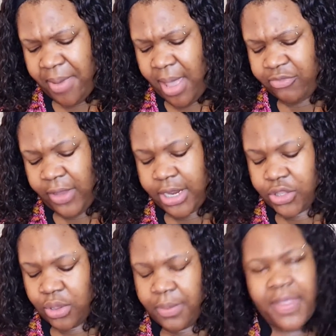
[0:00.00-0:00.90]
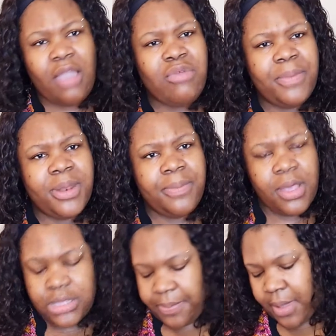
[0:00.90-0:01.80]
but I'm trying to do it without ripping the
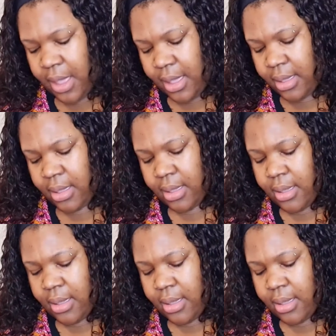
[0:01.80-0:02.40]
box apart.